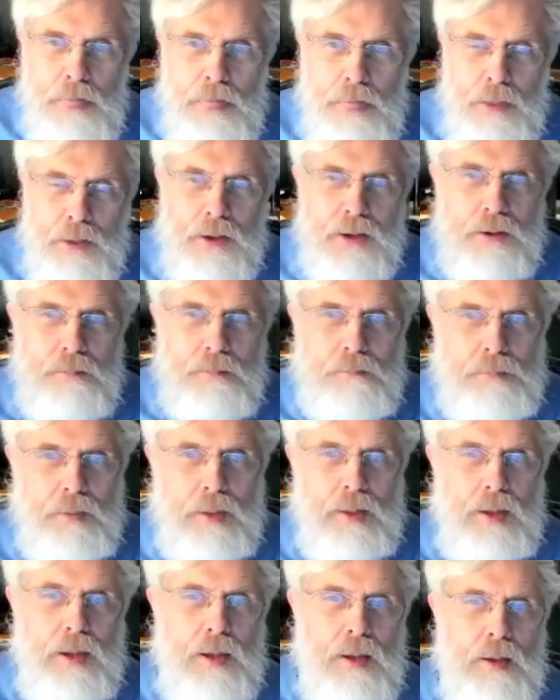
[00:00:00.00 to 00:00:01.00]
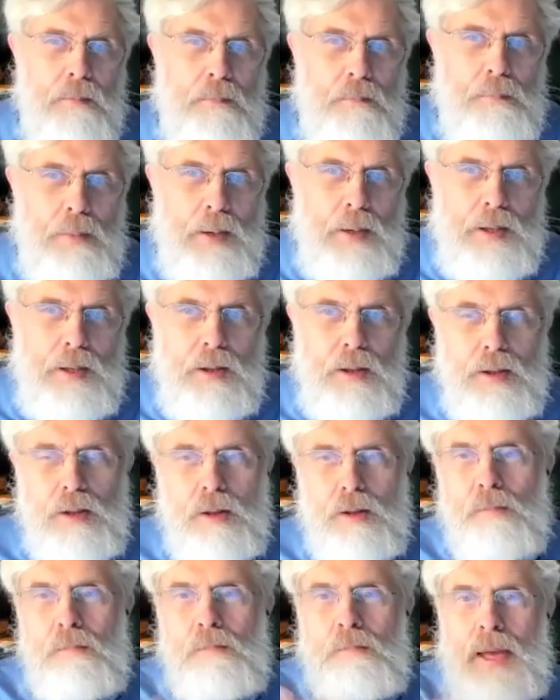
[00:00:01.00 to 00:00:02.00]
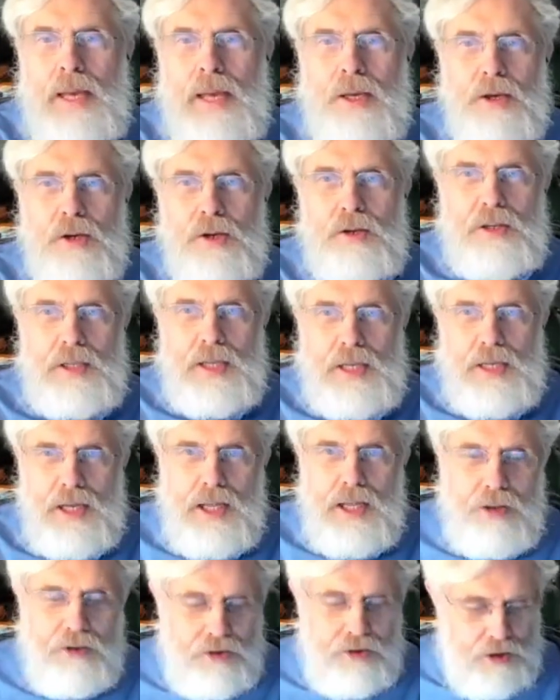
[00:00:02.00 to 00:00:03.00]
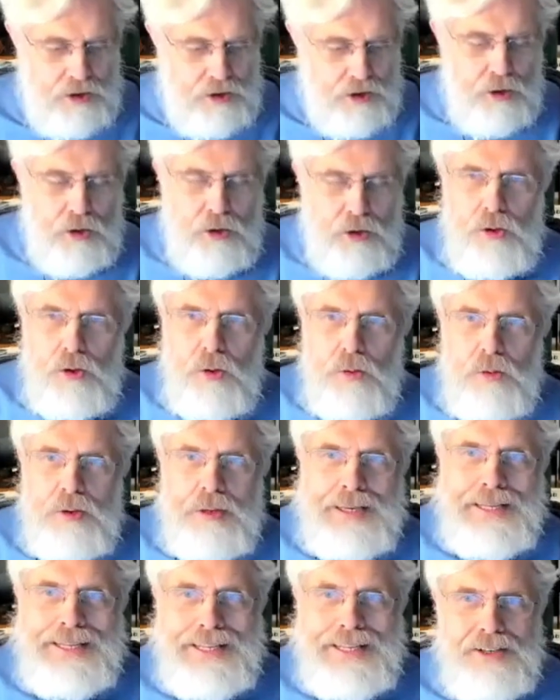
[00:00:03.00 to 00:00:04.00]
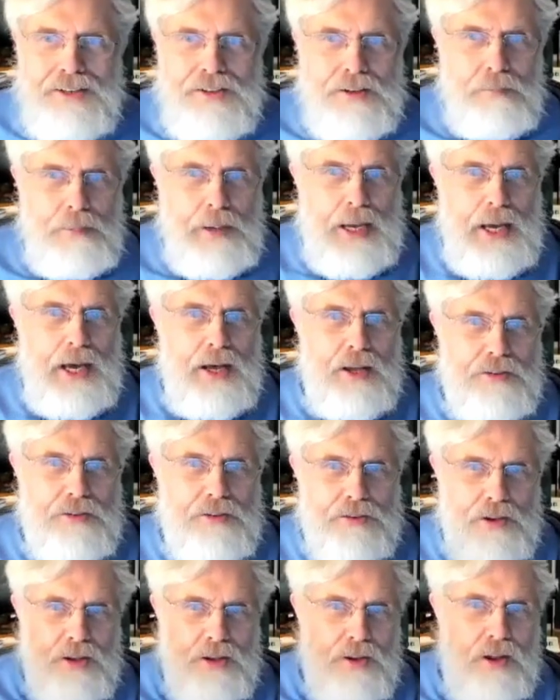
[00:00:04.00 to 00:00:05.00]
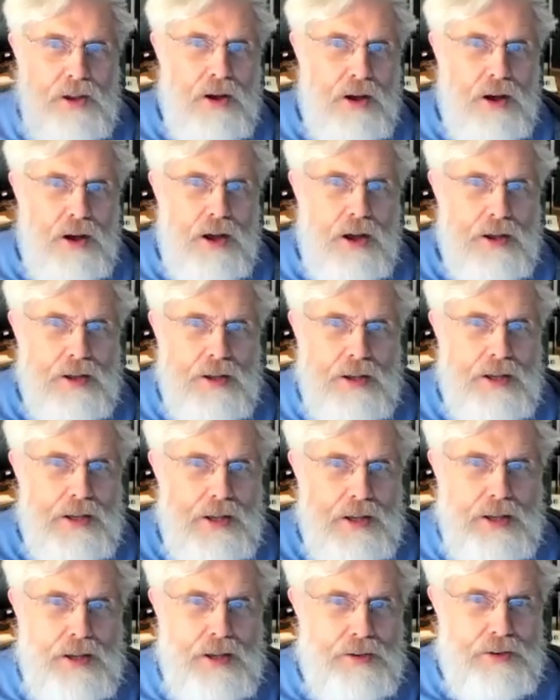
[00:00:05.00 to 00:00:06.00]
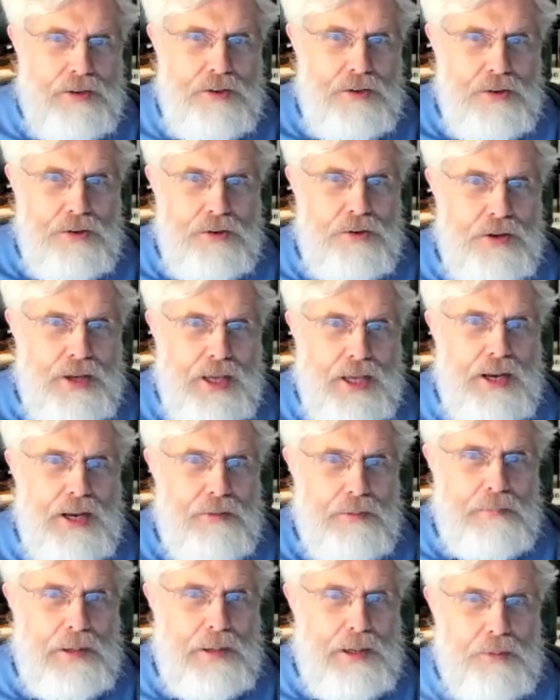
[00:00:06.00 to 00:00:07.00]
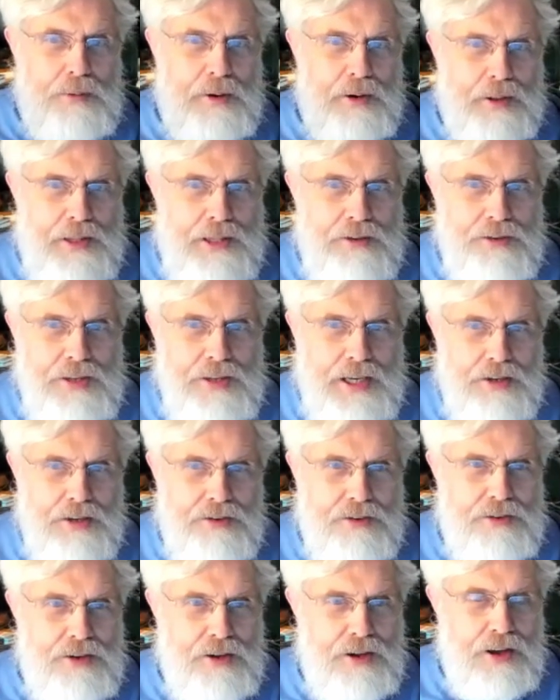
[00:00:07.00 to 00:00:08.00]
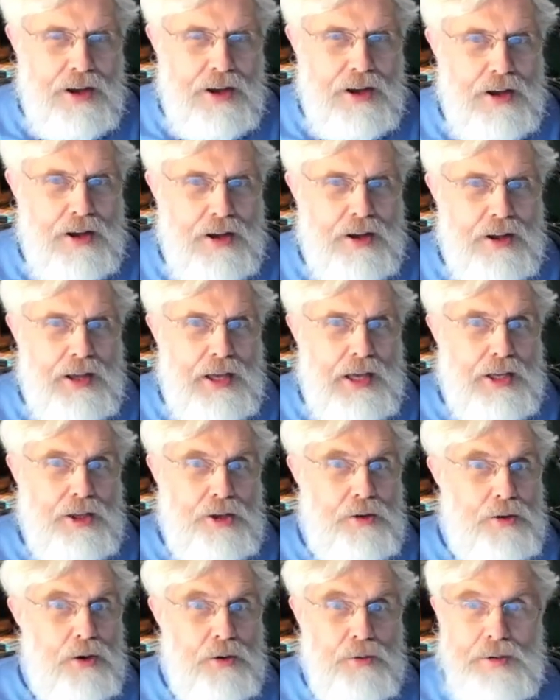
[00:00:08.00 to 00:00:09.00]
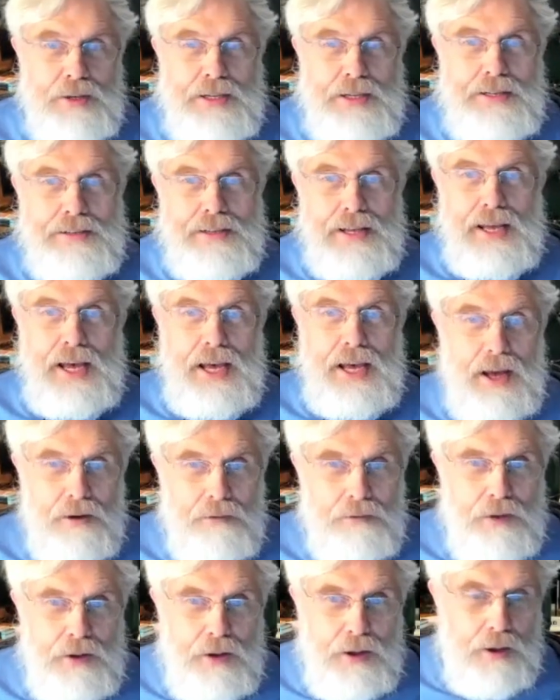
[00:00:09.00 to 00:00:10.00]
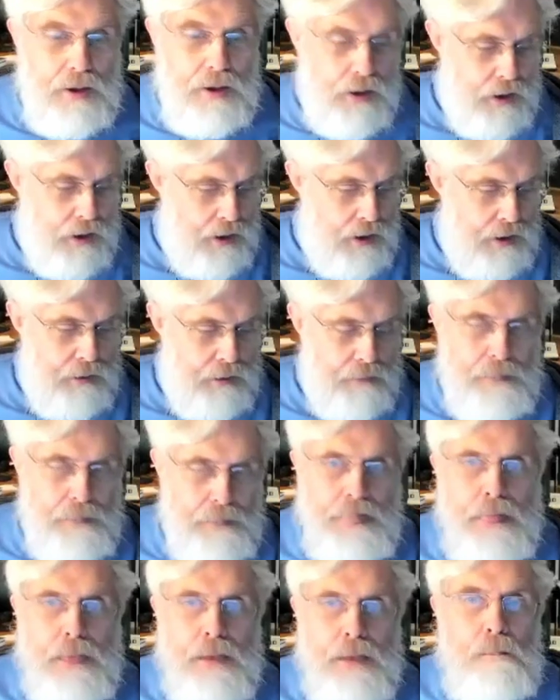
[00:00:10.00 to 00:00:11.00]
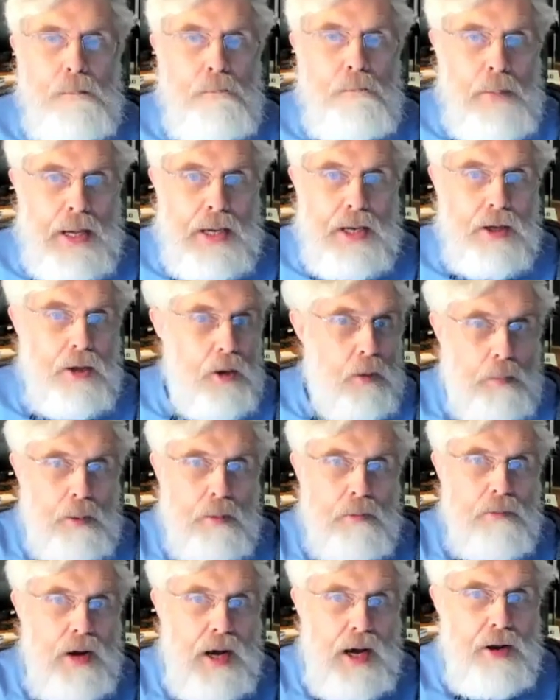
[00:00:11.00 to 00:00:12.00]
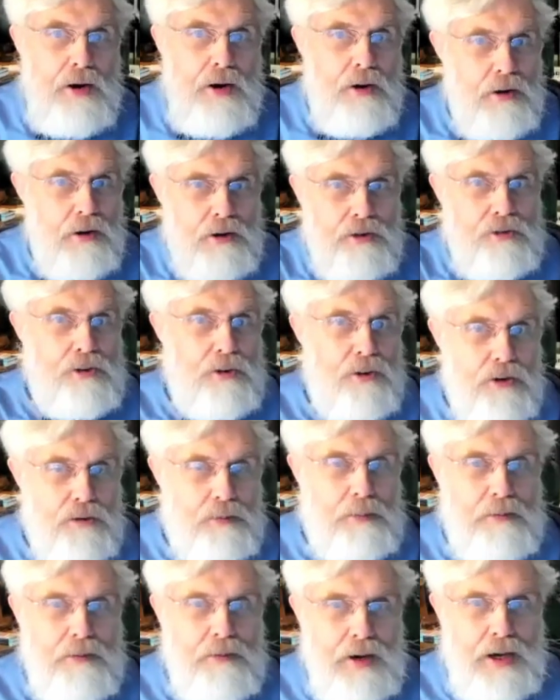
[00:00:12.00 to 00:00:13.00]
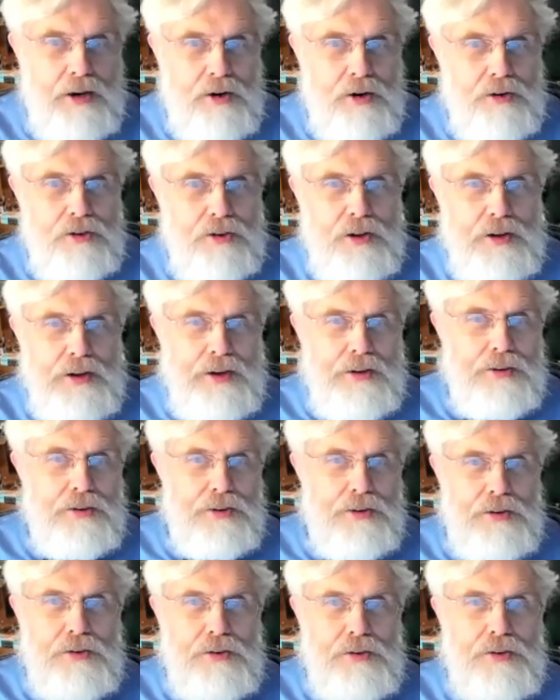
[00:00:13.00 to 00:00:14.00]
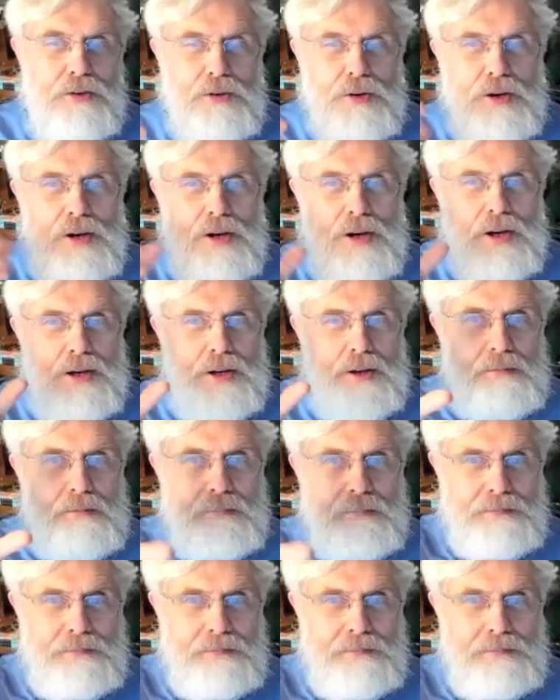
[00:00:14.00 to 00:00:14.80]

Um, but make good technology. You know, you don't need to pass a law to get everybody one of these things. Uh, you don't need to have uh, medical provider, insurance providers to uh,